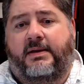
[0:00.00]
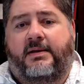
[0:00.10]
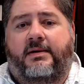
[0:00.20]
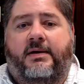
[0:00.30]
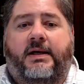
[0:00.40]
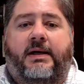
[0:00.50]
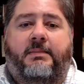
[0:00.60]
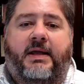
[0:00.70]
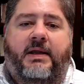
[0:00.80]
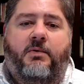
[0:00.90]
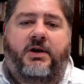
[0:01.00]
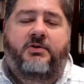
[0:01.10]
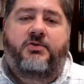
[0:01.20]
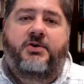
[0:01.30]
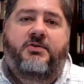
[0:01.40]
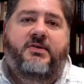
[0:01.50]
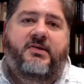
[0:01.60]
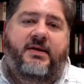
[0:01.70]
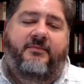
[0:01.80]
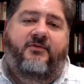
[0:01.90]
Um, anyone who uses
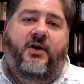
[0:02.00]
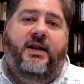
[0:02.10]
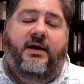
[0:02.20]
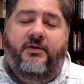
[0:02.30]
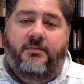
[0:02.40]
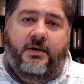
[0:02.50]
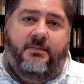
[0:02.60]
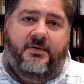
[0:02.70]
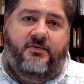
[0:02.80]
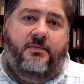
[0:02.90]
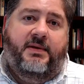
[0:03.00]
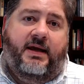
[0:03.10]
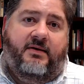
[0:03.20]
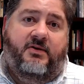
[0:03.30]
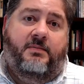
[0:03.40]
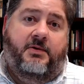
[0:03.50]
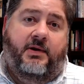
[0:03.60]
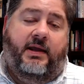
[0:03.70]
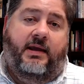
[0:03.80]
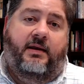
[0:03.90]
them for any other purpose will be
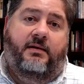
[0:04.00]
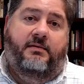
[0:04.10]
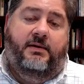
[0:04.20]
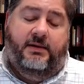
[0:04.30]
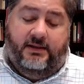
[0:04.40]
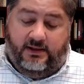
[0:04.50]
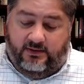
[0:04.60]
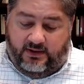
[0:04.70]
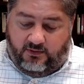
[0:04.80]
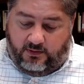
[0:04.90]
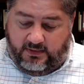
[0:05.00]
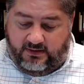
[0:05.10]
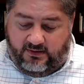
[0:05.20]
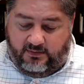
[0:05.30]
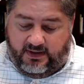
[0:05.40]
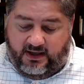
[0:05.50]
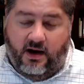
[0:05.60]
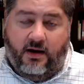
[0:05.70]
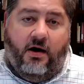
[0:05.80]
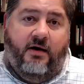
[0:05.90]
excommunicated. Uh, that's what it means to be
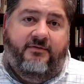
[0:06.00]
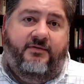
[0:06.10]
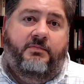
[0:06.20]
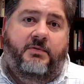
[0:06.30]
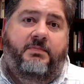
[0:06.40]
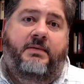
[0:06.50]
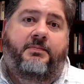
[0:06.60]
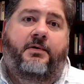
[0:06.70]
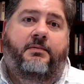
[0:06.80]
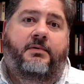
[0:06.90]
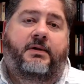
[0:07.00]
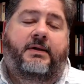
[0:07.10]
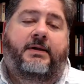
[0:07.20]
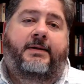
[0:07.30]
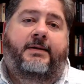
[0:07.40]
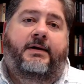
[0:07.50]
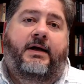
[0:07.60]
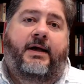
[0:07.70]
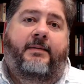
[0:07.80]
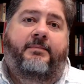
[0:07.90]
cut off from the people.
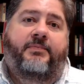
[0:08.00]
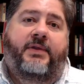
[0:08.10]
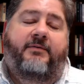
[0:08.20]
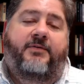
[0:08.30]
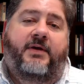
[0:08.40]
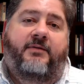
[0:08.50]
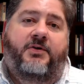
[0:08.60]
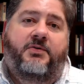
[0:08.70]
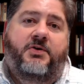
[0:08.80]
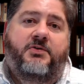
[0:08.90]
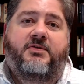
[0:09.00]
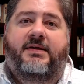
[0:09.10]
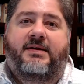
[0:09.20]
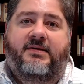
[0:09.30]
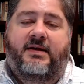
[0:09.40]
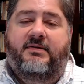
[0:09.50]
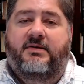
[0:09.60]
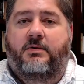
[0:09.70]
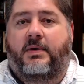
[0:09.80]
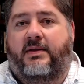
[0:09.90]
Um, if, if you use these things in
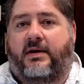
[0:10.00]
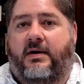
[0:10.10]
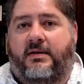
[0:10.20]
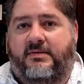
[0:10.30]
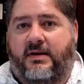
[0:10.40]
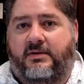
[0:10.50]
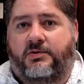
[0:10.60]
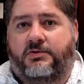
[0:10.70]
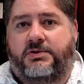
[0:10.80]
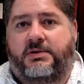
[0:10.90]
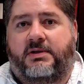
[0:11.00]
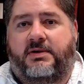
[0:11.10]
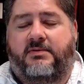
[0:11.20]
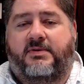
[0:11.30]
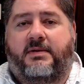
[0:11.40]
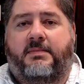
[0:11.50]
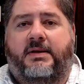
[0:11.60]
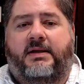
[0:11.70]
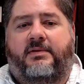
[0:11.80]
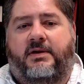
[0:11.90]
a way that God has not told you to use them,
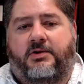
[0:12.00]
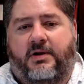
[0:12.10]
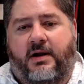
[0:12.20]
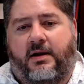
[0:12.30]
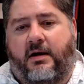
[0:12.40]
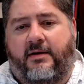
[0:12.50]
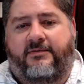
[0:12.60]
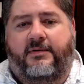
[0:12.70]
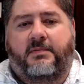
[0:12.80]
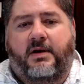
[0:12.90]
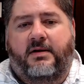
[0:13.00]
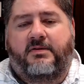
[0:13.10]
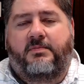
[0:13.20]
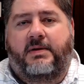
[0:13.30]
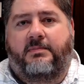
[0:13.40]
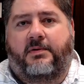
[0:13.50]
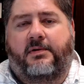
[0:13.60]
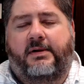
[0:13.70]
then you're cut off from God's people.